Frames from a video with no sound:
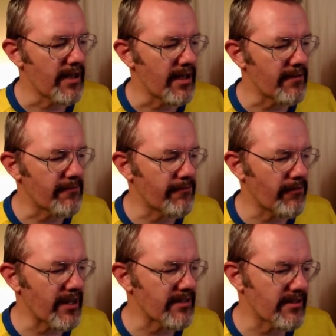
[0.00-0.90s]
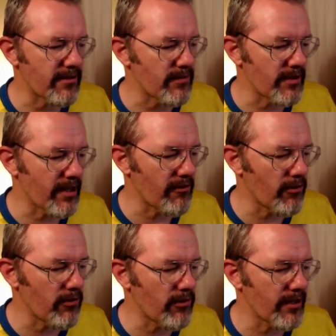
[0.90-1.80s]
in France. So they're
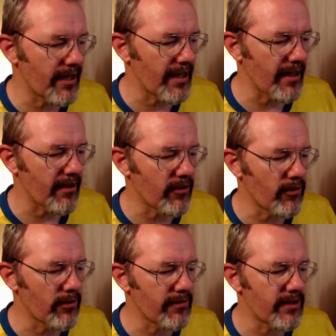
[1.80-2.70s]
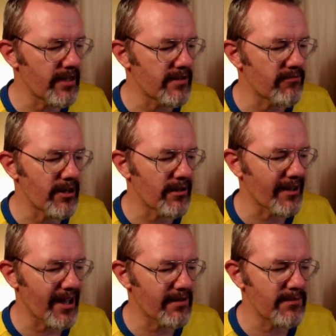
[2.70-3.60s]
all here. All of these real
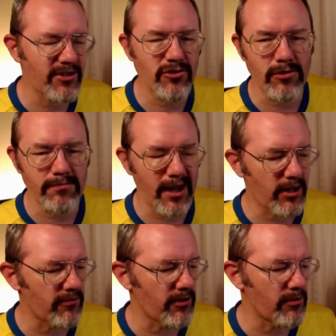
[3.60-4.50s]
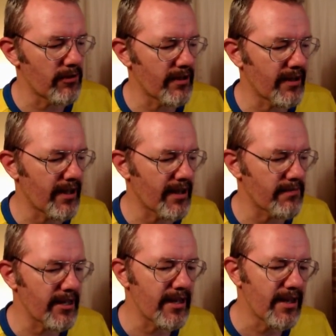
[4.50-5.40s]
academies. John McEnroe
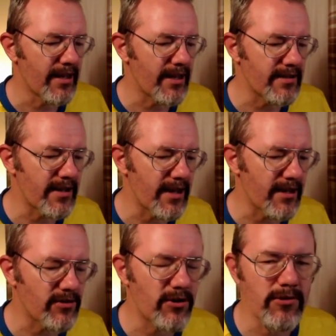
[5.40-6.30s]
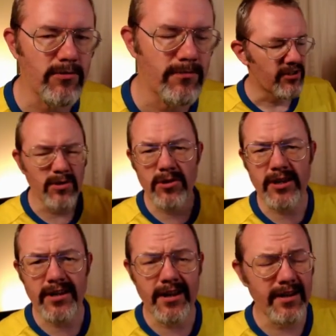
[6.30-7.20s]
Academy is here too. So
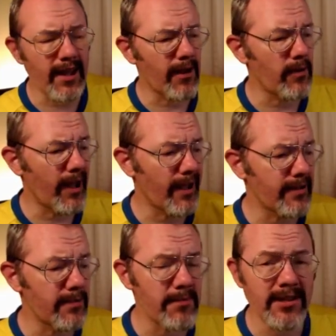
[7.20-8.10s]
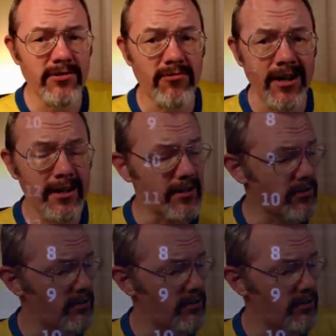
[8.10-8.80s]
looking here now at the men's rankings, you